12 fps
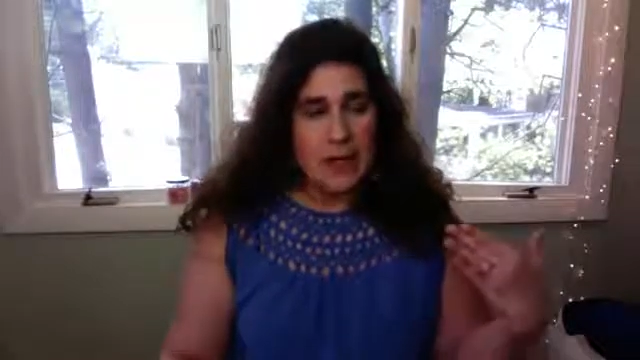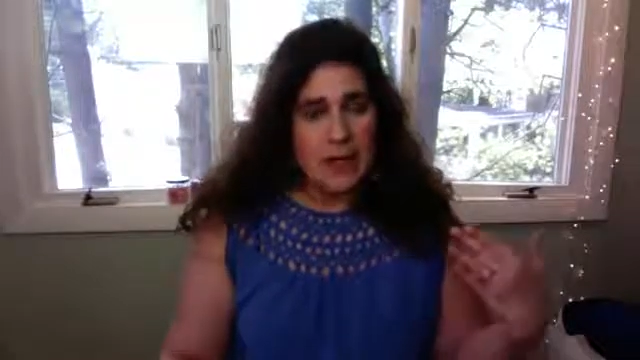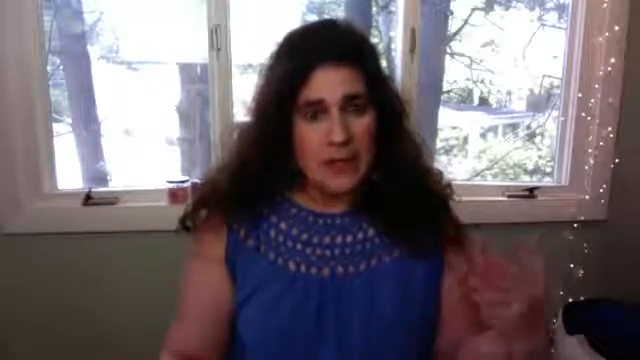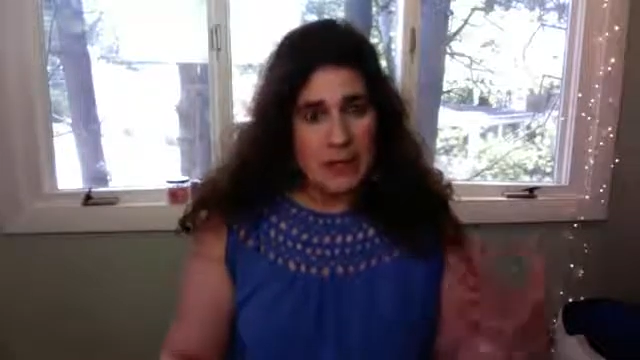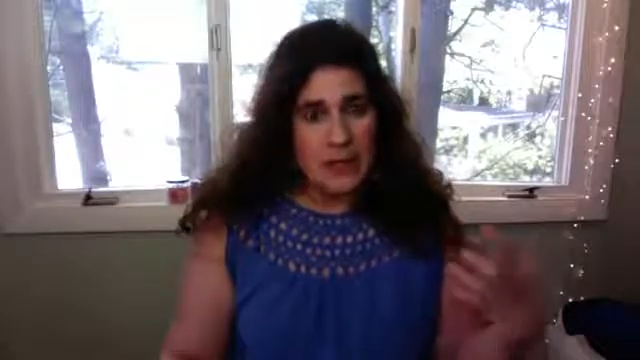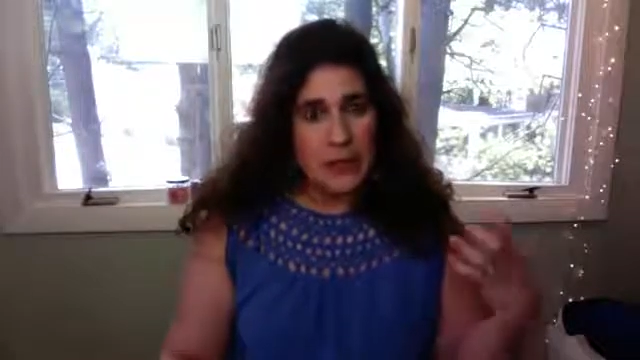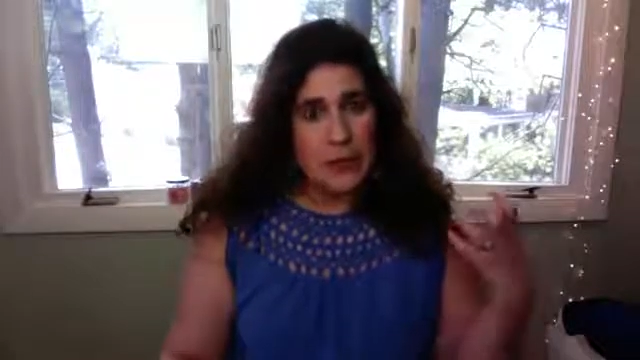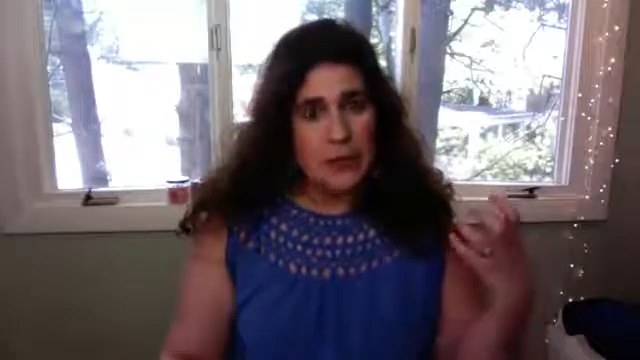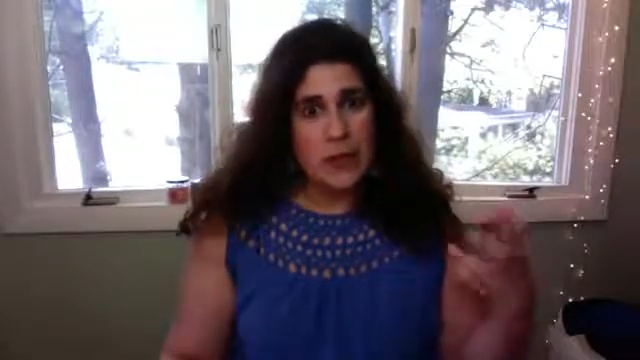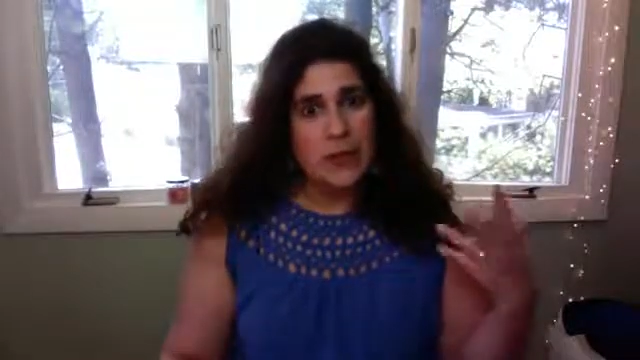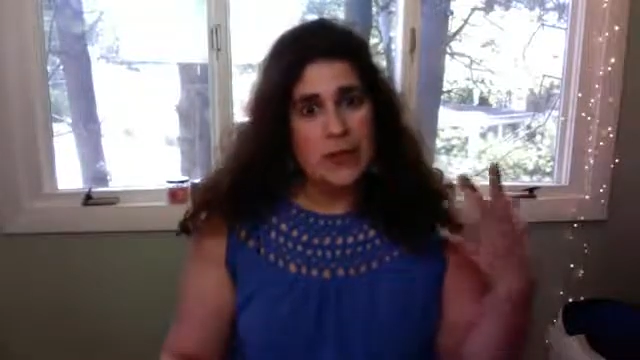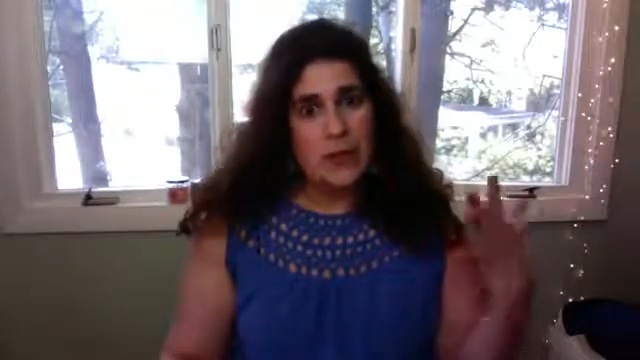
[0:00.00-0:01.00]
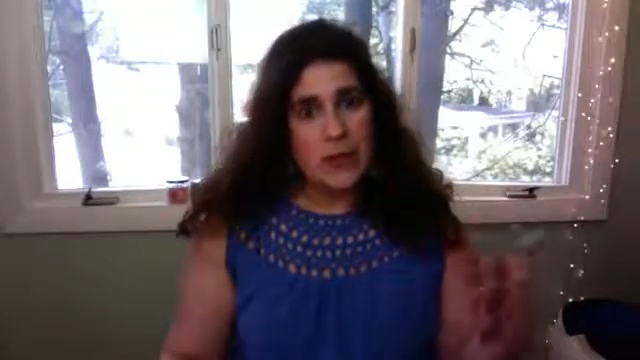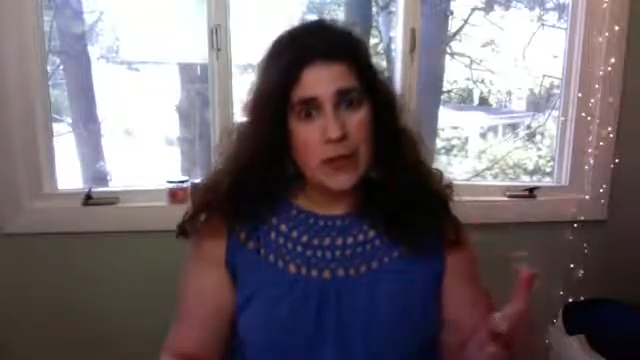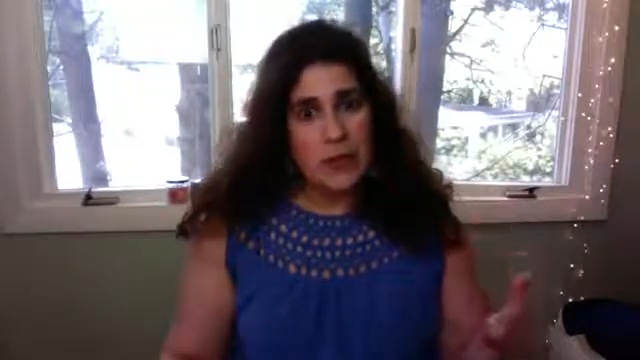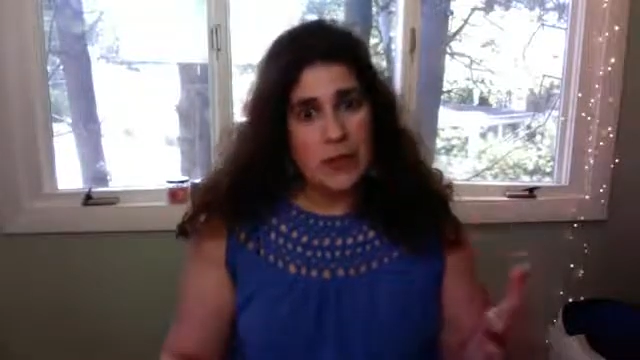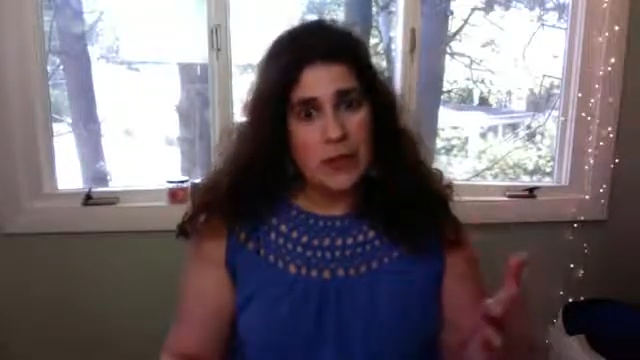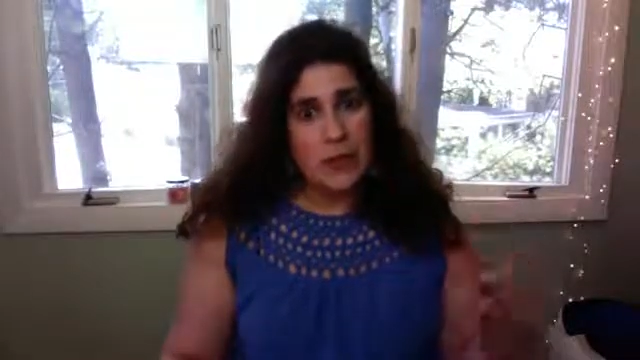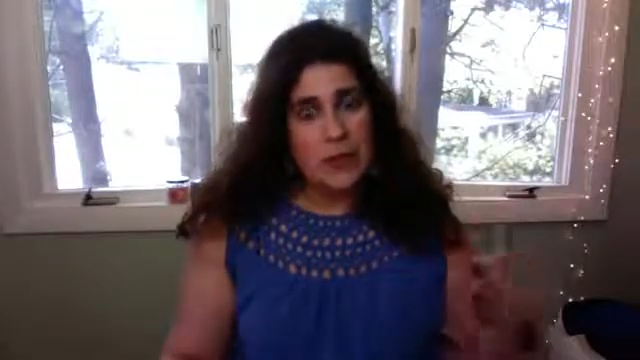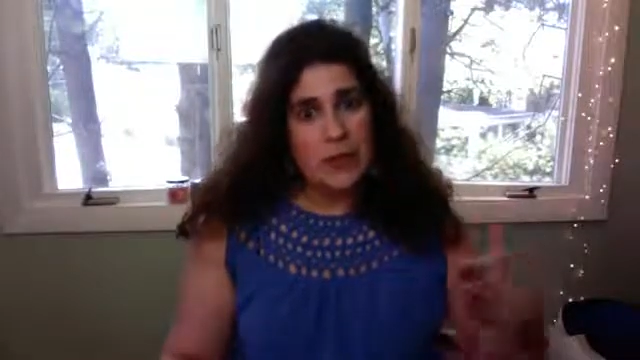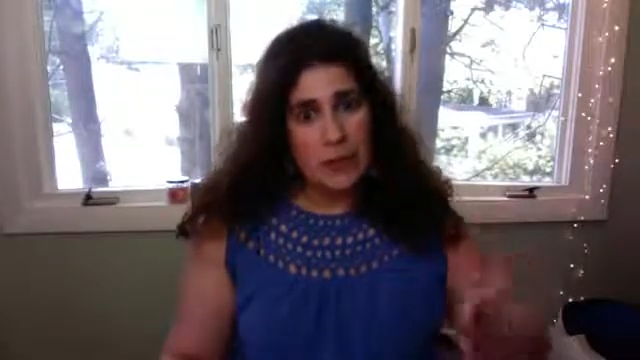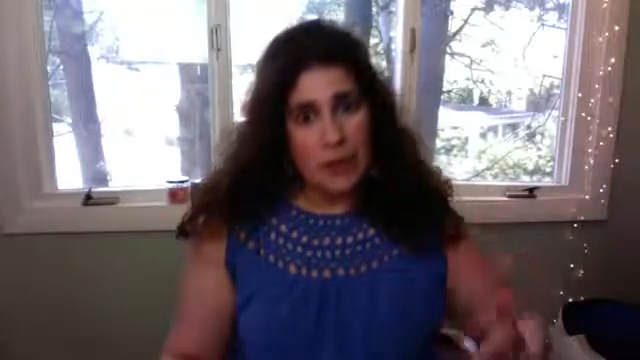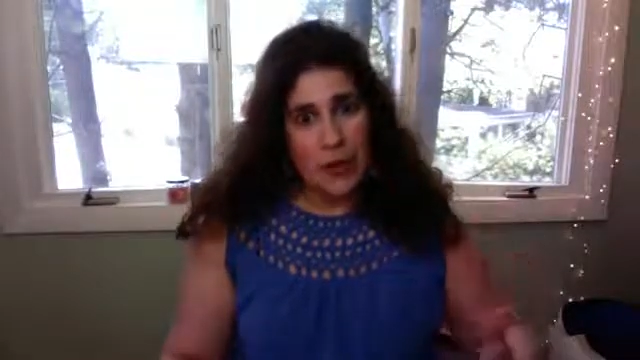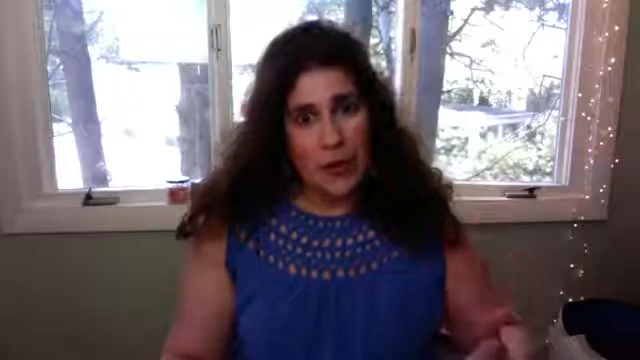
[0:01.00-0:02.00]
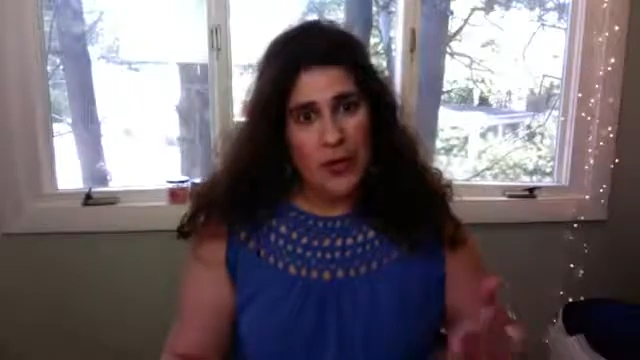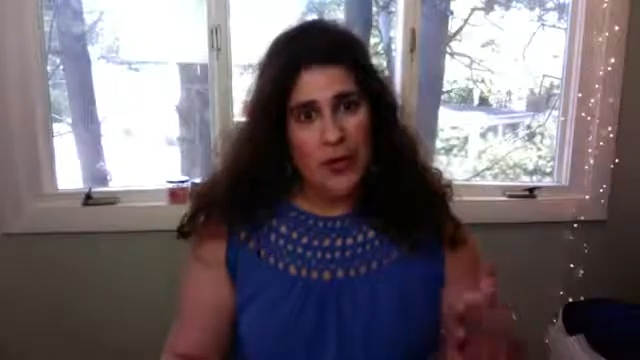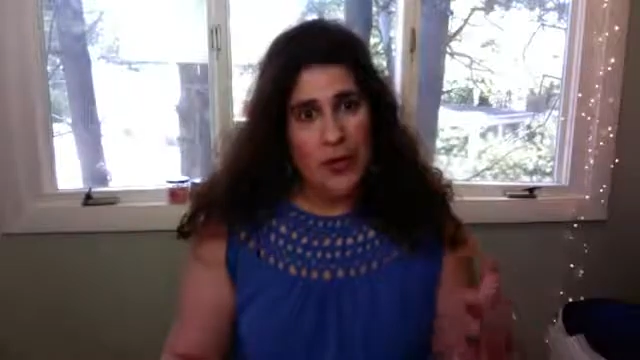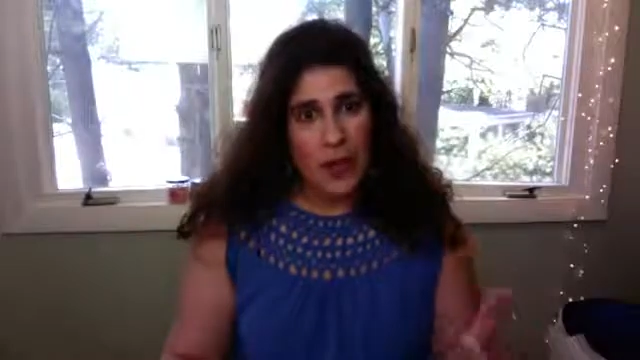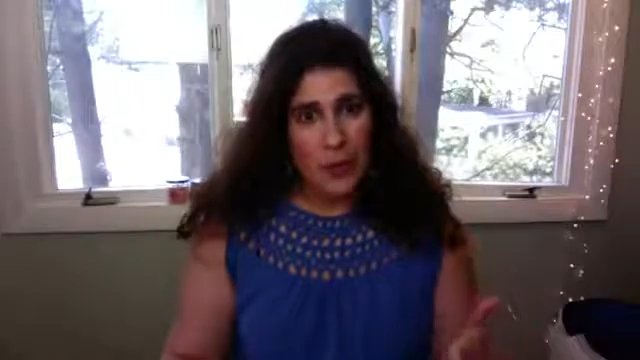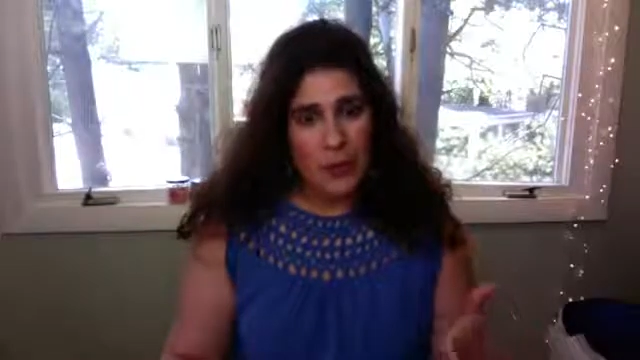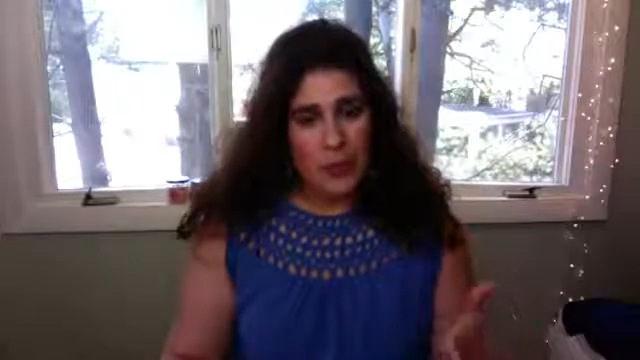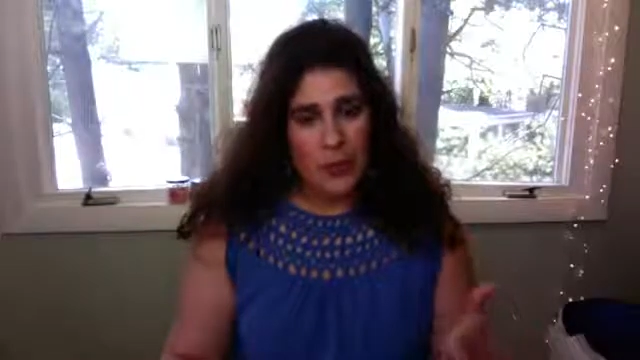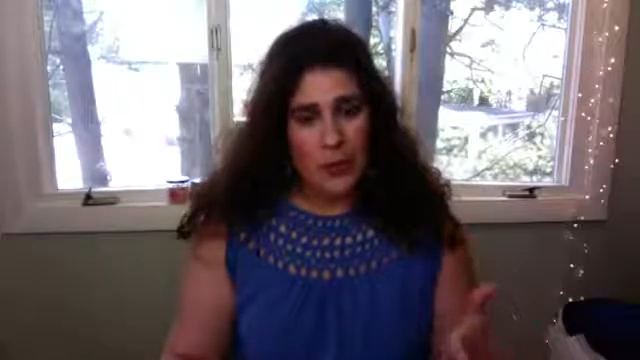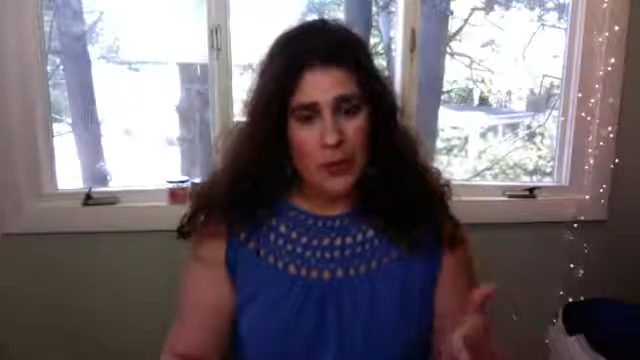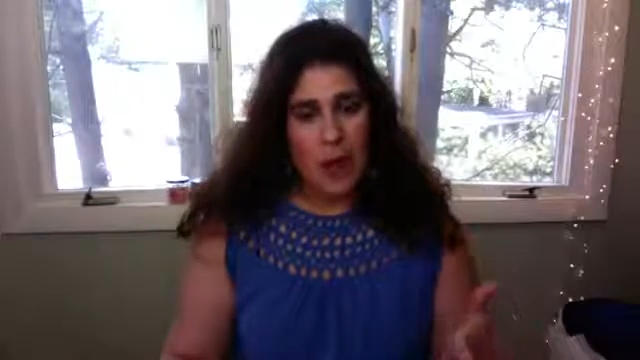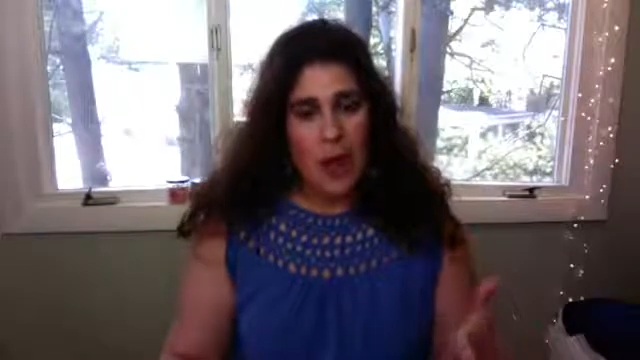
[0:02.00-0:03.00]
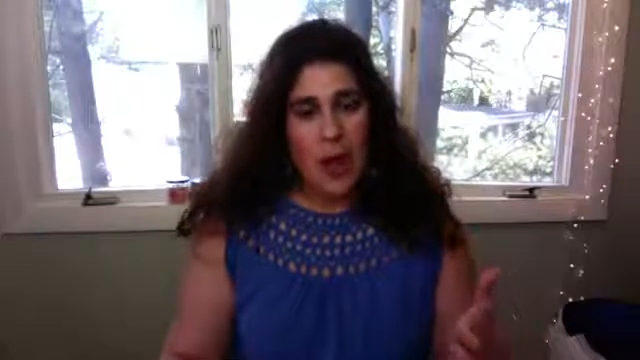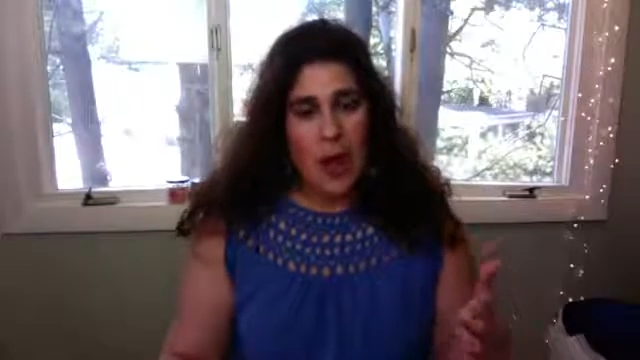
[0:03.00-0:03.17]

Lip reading: somebody who's going to lead you and support you and help you